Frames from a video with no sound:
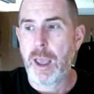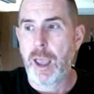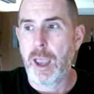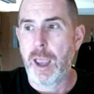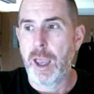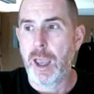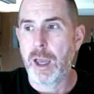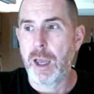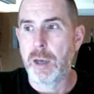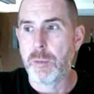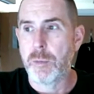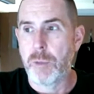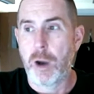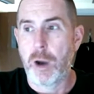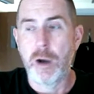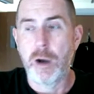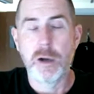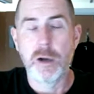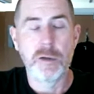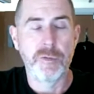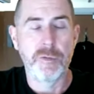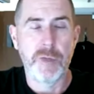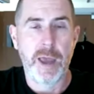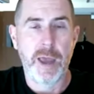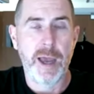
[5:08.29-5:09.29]
And
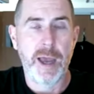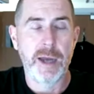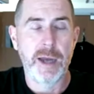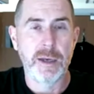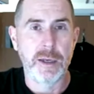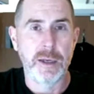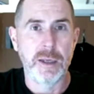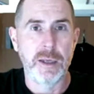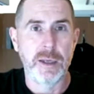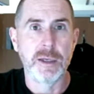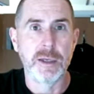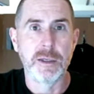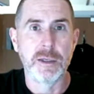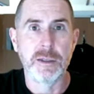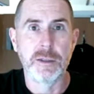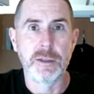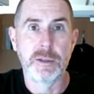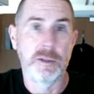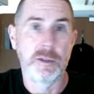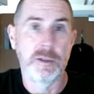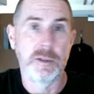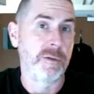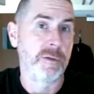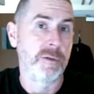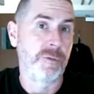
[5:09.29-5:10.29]
part of that
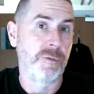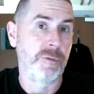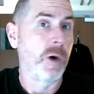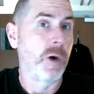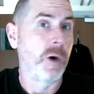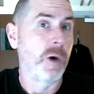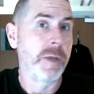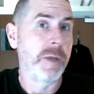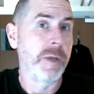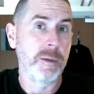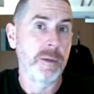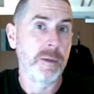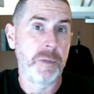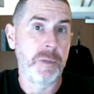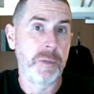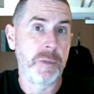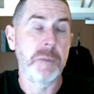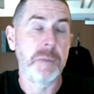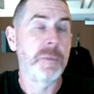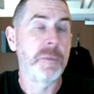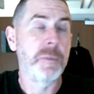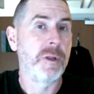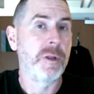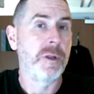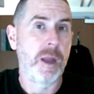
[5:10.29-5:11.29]
is informing
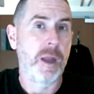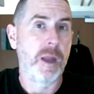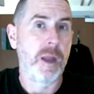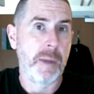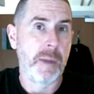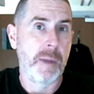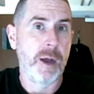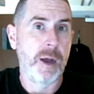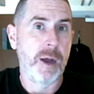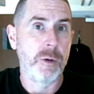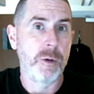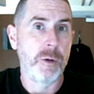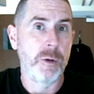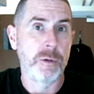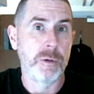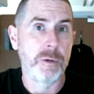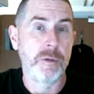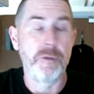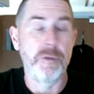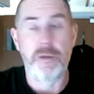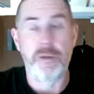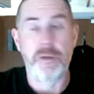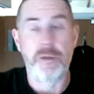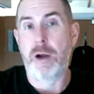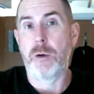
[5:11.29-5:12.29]
people about
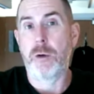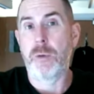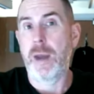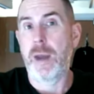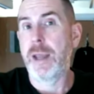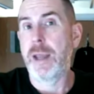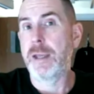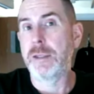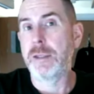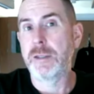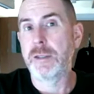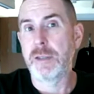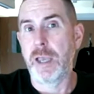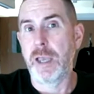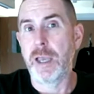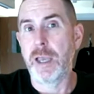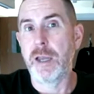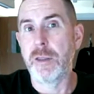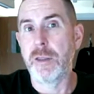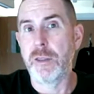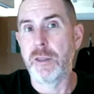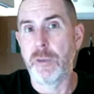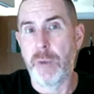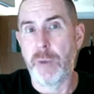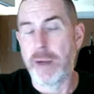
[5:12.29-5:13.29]
their rights
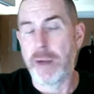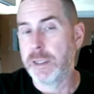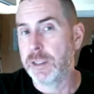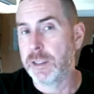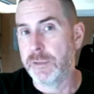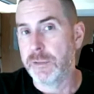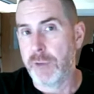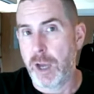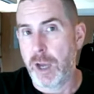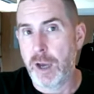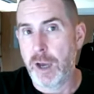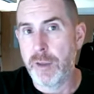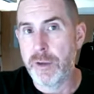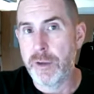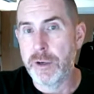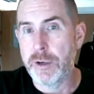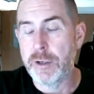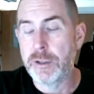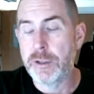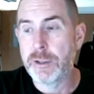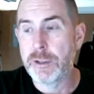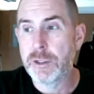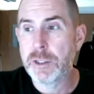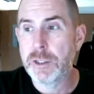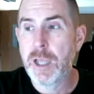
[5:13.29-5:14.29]
and the rights of
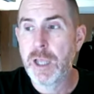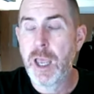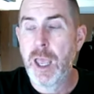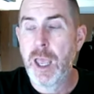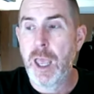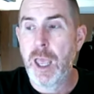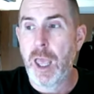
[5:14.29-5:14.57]
others.